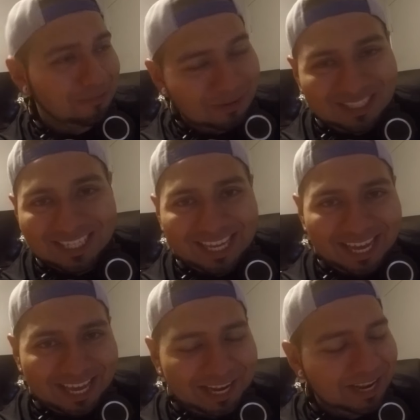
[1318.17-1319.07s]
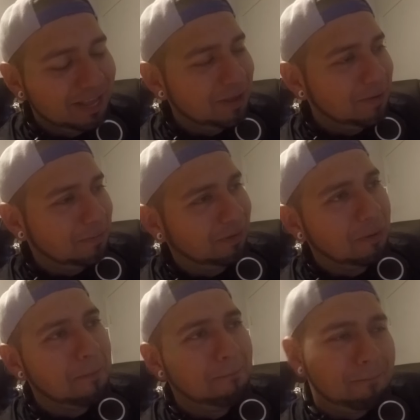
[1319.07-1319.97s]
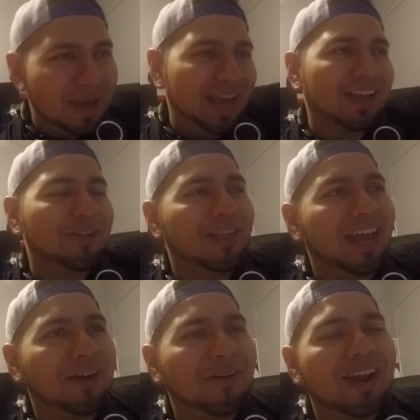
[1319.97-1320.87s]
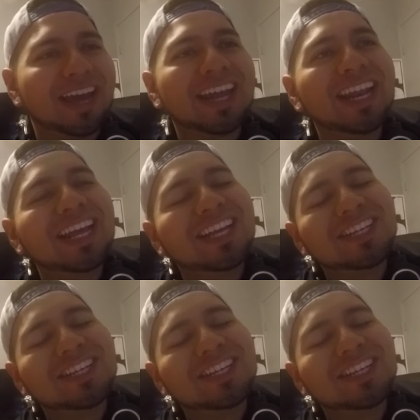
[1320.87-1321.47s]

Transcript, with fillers: Once again, we're going back on that grind.